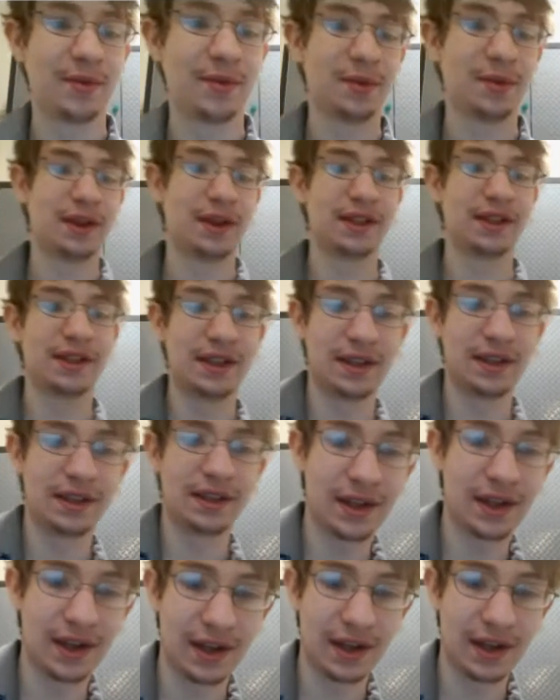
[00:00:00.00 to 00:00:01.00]
We can see
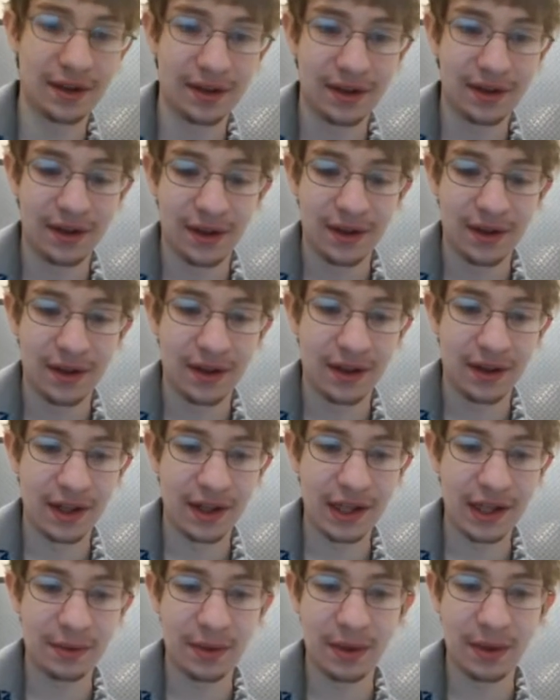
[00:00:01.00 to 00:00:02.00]
that these